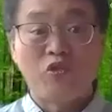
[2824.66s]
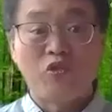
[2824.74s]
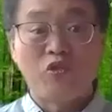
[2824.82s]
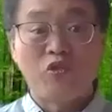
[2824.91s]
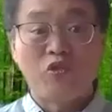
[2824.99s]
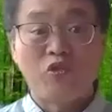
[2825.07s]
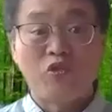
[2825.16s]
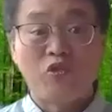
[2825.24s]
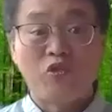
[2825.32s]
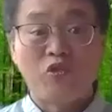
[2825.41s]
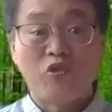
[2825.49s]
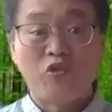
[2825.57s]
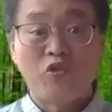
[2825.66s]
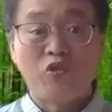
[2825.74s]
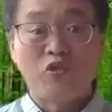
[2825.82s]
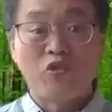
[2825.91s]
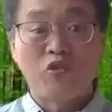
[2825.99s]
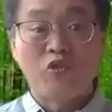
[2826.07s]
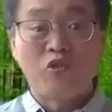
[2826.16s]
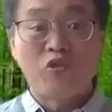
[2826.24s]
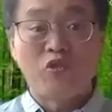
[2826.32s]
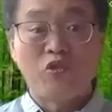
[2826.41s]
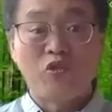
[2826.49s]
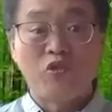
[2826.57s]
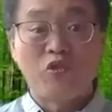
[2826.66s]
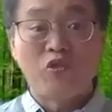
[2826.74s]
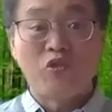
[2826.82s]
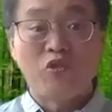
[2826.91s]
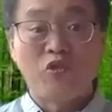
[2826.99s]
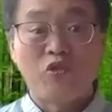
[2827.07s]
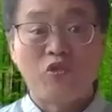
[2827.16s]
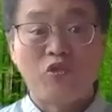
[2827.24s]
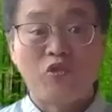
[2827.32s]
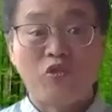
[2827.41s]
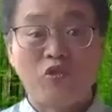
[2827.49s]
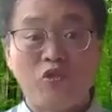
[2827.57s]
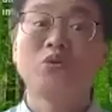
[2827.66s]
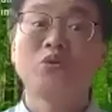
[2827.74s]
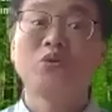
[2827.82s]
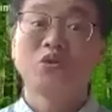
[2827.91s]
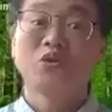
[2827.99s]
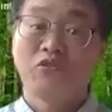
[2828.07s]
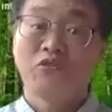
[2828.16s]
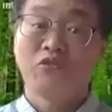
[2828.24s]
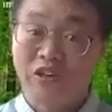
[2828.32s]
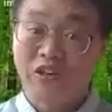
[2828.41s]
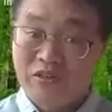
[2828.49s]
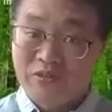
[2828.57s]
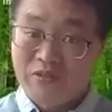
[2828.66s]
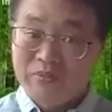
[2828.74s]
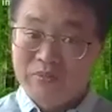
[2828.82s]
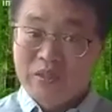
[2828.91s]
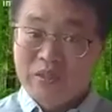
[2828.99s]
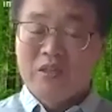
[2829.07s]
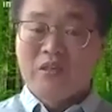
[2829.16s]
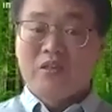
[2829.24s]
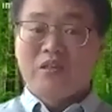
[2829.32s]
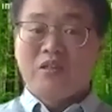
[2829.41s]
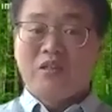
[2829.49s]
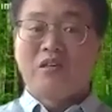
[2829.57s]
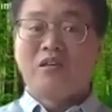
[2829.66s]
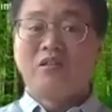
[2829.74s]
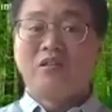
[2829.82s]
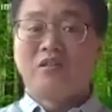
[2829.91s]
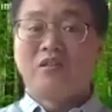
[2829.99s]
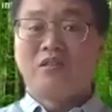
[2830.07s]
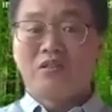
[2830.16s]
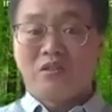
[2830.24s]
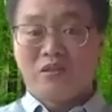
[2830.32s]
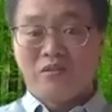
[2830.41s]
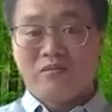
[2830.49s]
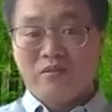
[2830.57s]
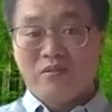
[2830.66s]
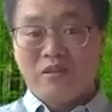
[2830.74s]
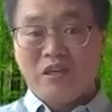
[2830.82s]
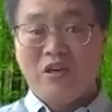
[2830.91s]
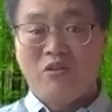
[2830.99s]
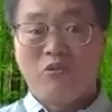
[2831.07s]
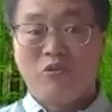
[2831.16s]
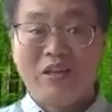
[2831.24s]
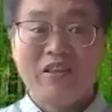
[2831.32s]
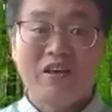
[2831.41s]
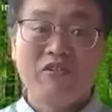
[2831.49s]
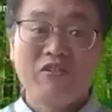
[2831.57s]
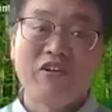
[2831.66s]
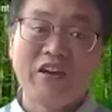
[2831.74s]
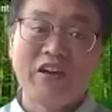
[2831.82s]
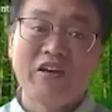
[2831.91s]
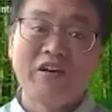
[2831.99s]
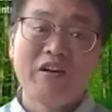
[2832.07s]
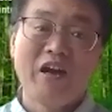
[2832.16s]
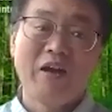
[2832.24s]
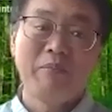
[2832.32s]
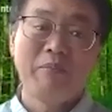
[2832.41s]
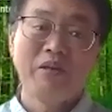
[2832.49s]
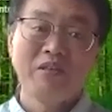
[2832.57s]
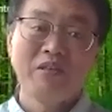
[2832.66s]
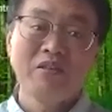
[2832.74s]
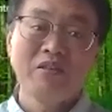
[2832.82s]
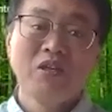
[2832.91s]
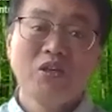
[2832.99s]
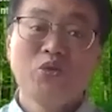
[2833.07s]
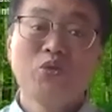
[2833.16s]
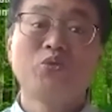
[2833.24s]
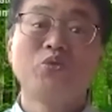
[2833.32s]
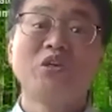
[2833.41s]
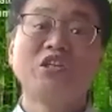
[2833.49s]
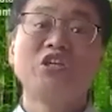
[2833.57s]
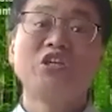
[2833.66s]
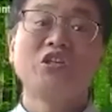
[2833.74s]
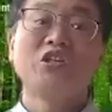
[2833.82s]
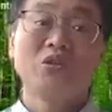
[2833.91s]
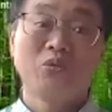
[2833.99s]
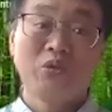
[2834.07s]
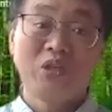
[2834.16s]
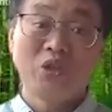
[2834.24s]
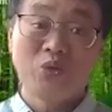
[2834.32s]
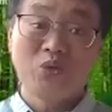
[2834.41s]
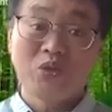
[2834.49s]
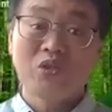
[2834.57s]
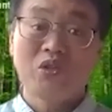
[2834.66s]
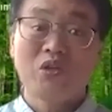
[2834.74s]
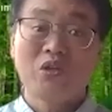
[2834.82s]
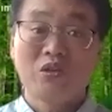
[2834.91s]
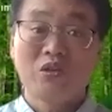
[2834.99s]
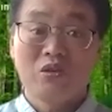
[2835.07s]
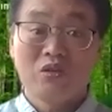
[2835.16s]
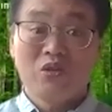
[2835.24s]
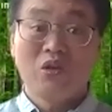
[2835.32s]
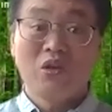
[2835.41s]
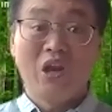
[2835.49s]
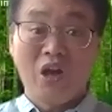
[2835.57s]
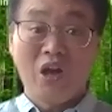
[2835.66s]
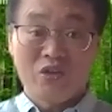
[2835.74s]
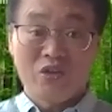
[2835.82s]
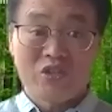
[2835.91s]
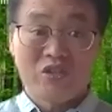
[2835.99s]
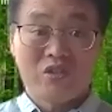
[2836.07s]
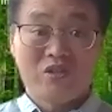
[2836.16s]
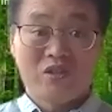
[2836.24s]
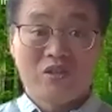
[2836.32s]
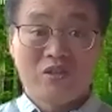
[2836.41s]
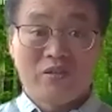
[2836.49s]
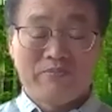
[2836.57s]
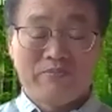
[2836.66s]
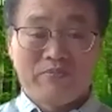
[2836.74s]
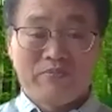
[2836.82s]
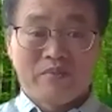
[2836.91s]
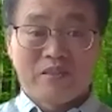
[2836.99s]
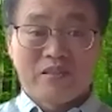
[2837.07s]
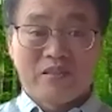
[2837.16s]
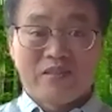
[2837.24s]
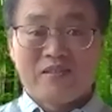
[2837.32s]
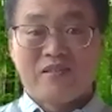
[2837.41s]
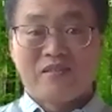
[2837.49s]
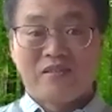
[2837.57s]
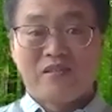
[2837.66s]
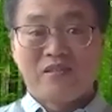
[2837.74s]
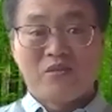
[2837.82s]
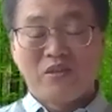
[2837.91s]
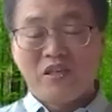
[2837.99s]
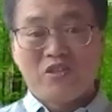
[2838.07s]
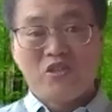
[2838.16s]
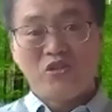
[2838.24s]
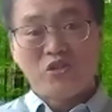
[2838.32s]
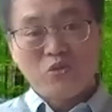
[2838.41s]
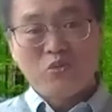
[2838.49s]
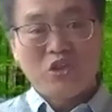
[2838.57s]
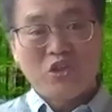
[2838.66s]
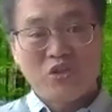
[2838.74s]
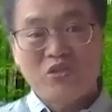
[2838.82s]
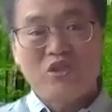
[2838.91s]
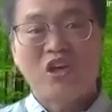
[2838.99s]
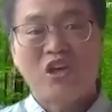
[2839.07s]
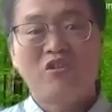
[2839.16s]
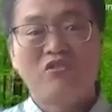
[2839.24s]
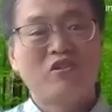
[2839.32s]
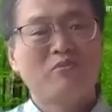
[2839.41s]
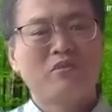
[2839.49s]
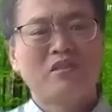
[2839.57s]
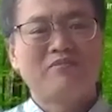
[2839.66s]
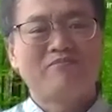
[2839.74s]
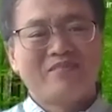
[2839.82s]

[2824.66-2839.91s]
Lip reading: you can plan better, reduce the fire, so you can manage better, reduce the fire. So when that fire happen, you reduce the loss. So we should start from